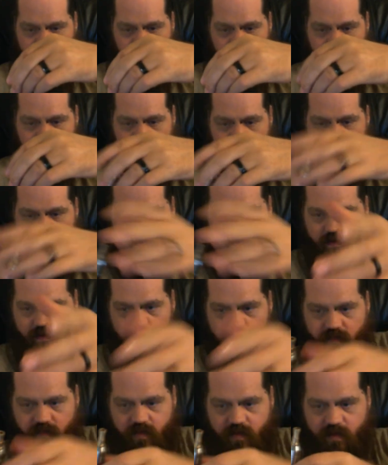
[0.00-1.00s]
I'm going to take
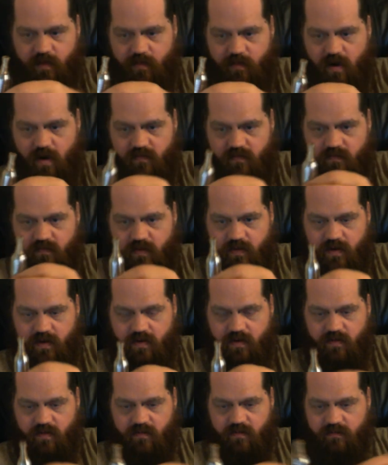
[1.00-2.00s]
another vape off of it
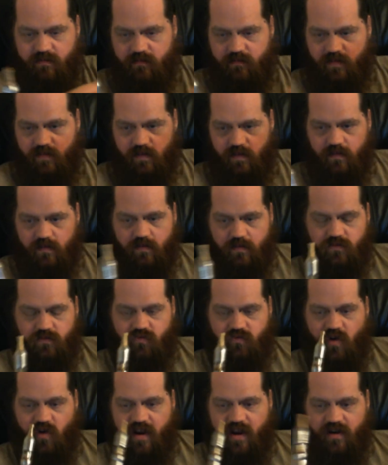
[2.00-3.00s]
here, get a little
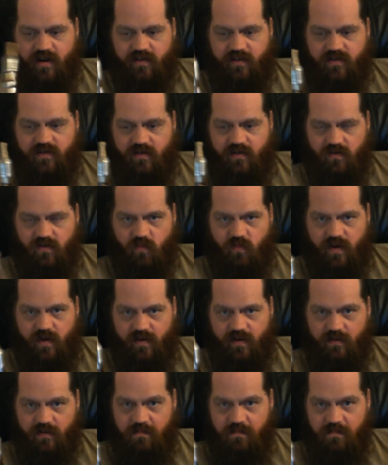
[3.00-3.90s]
dryness to the wick.